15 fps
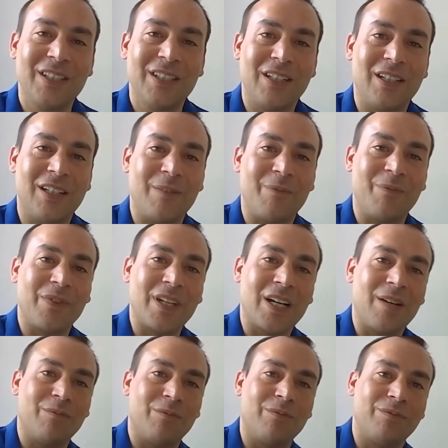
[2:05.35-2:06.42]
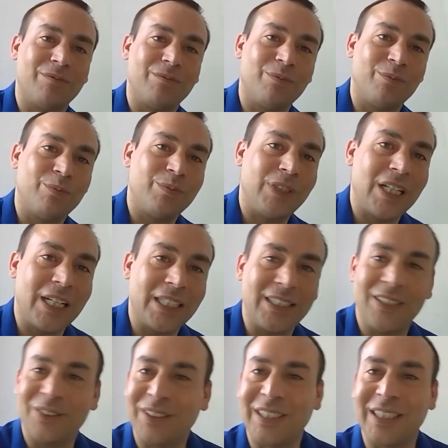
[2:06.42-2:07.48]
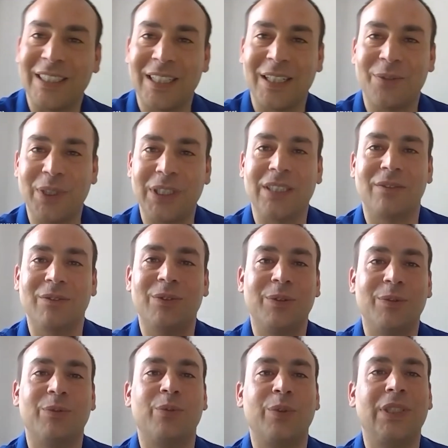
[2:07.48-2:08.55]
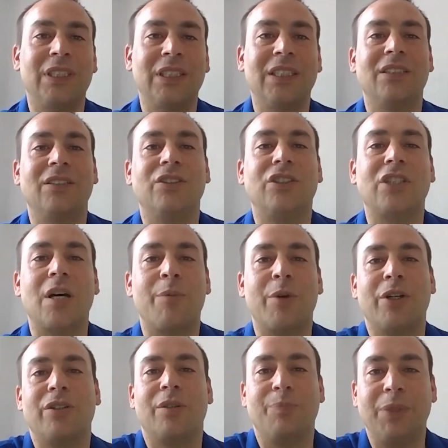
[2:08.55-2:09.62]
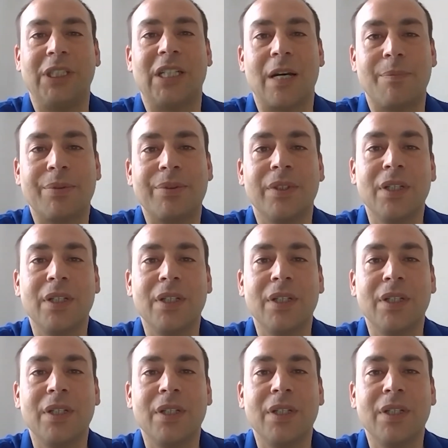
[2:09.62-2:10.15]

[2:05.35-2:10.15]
I'm delighted to say that we're seeing double the pickup